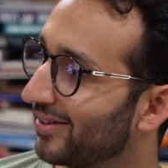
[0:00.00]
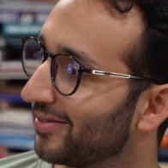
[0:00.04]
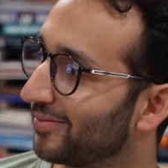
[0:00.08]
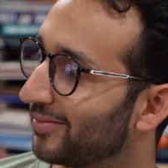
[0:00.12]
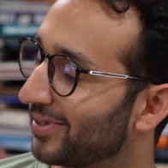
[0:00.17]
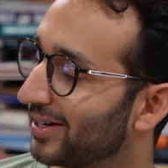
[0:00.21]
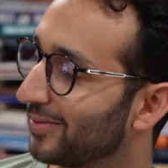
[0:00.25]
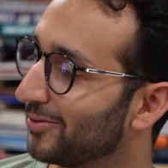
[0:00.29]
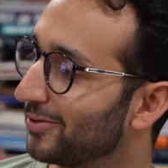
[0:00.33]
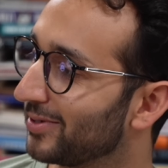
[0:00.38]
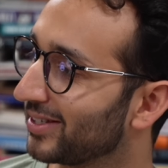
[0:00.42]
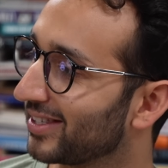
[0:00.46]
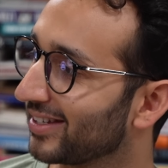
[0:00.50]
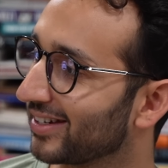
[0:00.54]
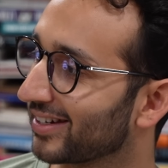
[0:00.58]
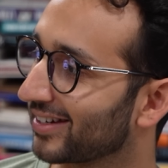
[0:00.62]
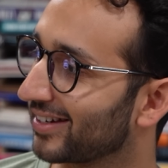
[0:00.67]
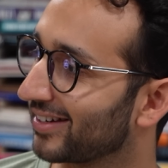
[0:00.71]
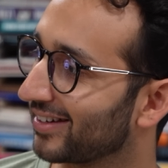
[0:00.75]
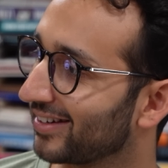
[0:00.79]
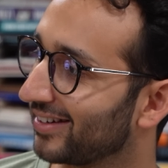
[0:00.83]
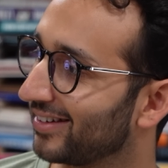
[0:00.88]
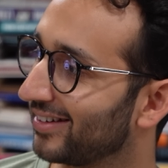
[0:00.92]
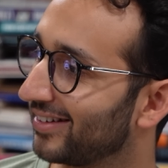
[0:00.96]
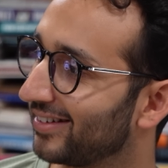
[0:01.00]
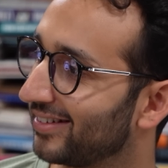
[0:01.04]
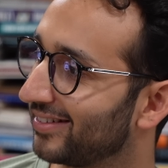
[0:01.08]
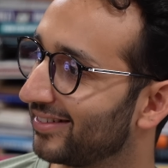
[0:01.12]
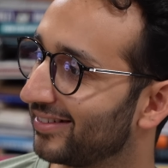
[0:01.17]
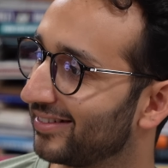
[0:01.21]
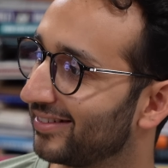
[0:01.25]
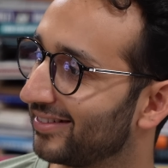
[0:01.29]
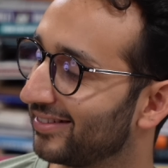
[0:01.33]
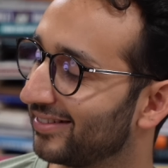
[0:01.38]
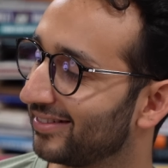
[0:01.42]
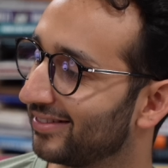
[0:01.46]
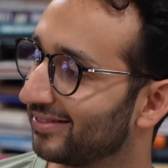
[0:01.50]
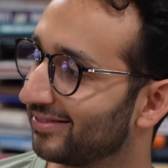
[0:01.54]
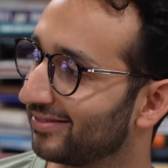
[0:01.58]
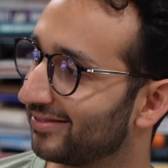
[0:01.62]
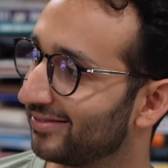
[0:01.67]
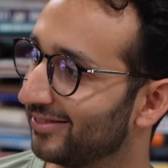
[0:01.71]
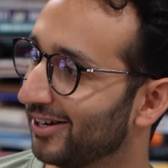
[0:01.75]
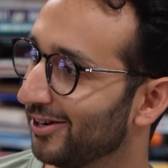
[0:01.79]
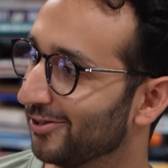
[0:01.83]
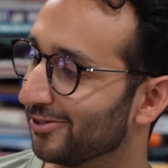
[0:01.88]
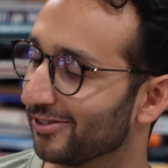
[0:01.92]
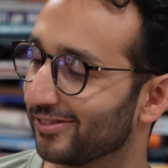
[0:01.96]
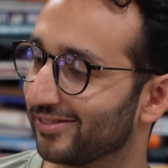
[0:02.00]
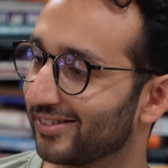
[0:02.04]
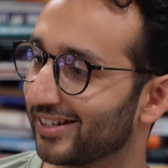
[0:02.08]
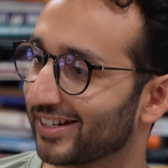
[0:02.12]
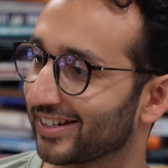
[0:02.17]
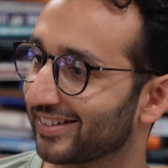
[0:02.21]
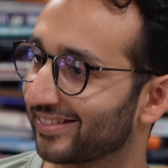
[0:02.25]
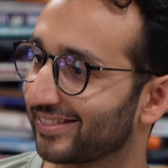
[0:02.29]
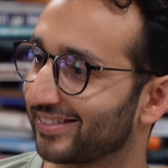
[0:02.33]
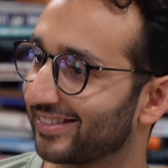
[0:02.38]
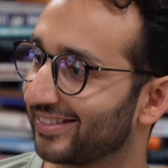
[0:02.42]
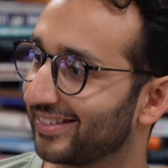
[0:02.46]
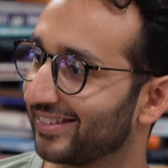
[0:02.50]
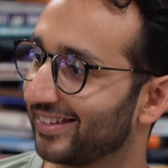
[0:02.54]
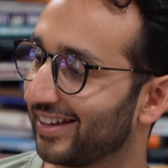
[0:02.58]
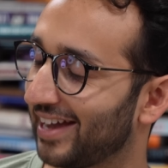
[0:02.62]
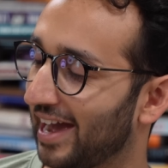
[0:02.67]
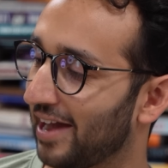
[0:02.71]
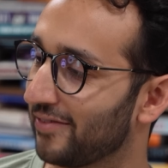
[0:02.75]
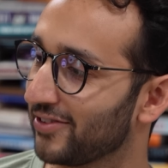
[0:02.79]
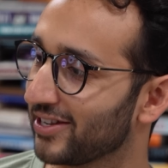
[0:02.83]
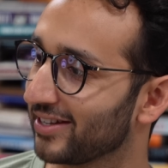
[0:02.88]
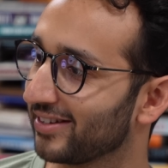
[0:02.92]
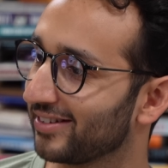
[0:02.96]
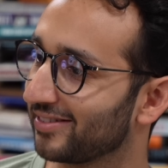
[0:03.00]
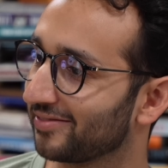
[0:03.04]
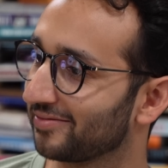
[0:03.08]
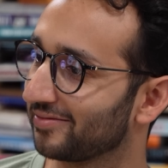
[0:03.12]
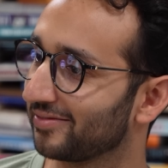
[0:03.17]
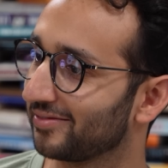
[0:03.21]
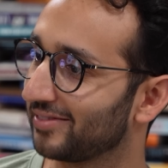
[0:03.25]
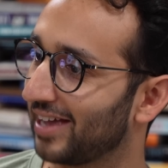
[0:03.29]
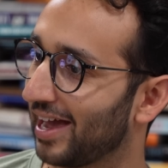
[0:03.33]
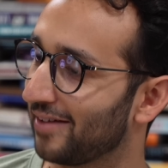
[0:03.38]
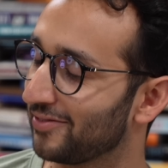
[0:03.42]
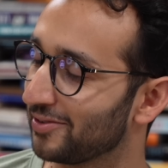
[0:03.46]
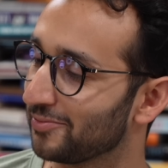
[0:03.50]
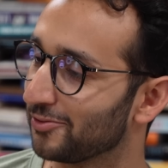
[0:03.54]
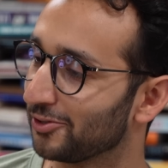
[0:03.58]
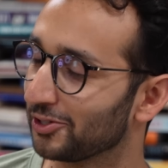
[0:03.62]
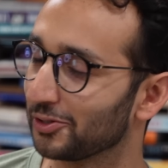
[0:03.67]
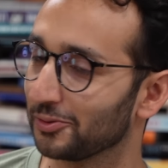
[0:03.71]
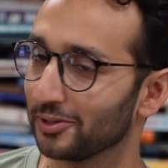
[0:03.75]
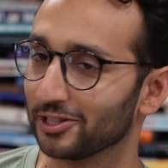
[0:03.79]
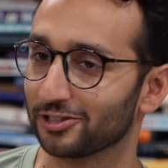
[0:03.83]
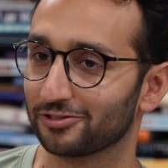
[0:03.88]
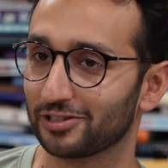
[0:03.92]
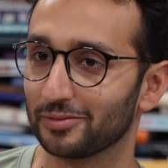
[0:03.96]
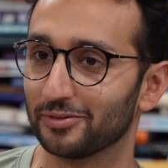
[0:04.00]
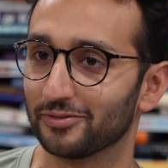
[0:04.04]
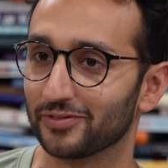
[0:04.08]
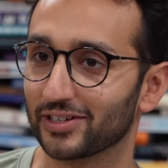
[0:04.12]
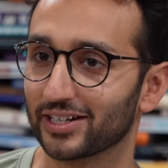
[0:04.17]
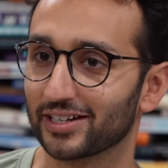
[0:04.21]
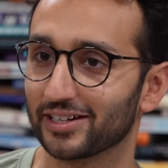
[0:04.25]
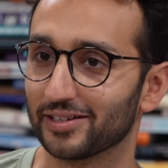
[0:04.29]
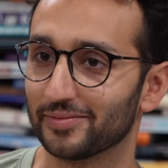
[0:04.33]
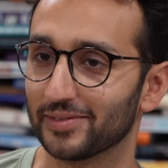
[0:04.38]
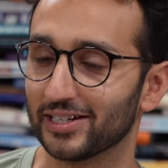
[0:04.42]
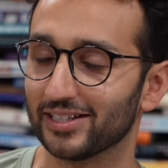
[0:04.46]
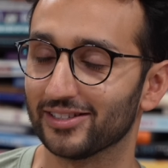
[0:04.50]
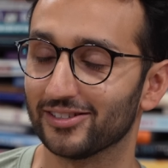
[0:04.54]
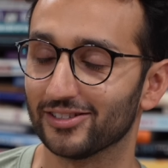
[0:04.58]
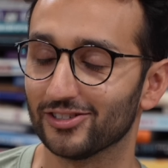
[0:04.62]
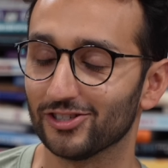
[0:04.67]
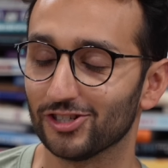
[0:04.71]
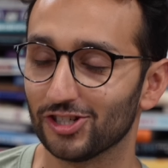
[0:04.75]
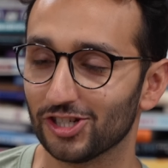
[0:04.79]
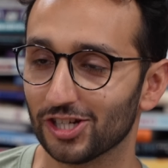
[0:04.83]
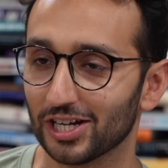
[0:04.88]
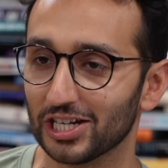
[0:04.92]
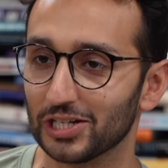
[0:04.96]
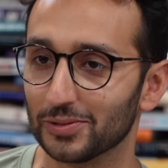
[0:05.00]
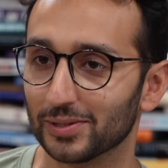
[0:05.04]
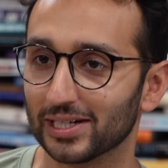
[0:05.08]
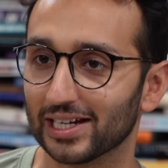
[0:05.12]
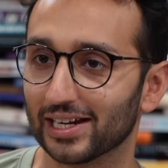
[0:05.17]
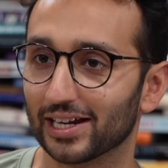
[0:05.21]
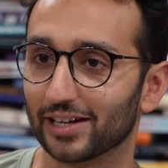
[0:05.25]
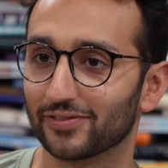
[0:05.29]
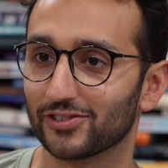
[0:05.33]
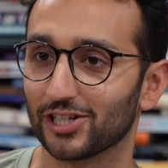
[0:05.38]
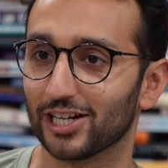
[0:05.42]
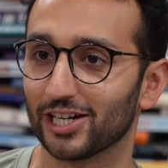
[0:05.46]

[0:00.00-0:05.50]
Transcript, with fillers: But I'm always like, no, like having, having more than one stream of income is genuinely life